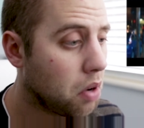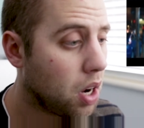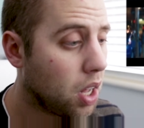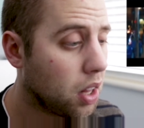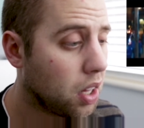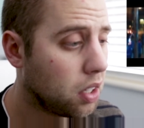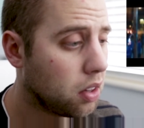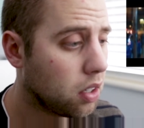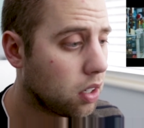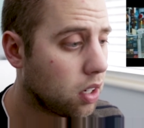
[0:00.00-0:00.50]

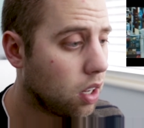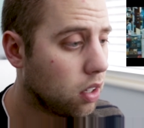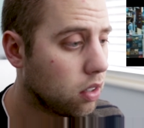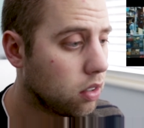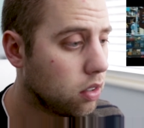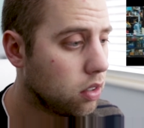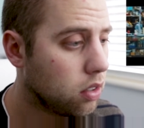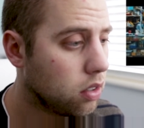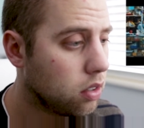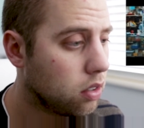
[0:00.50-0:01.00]
I like the
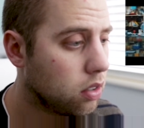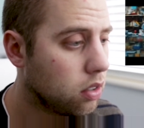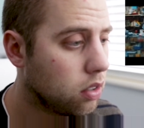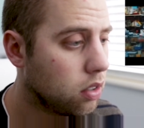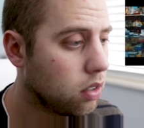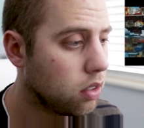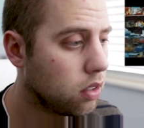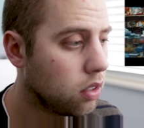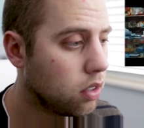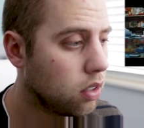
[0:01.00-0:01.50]
colors.
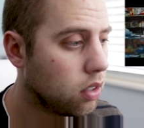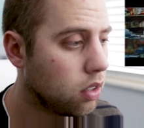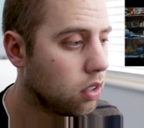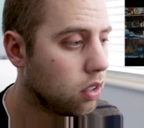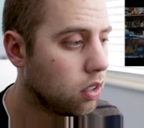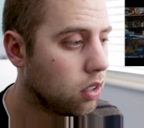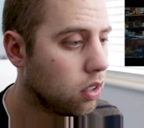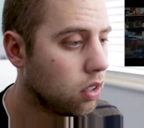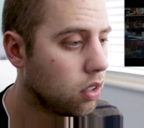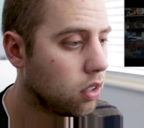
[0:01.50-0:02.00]

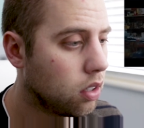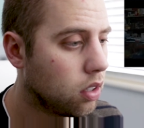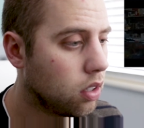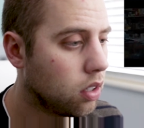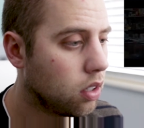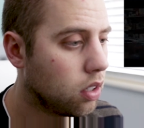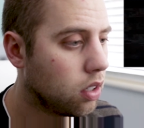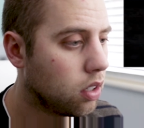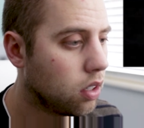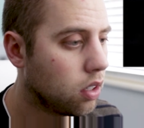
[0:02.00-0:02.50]

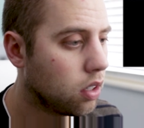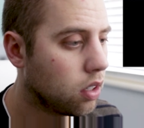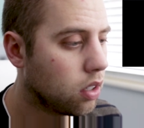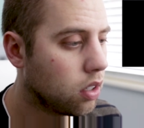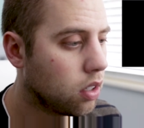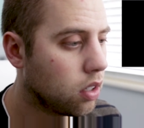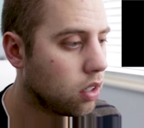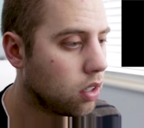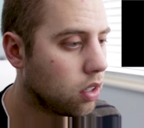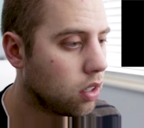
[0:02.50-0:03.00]
Maybe it's a
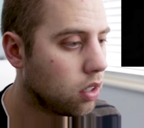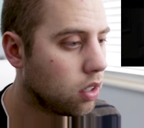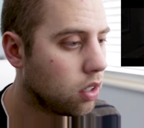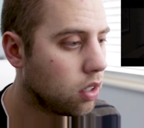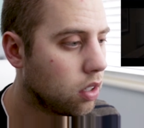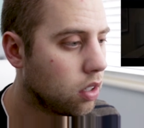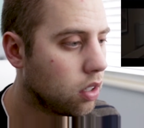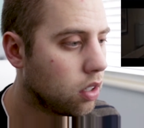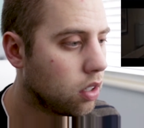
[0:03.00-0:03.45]
breakup.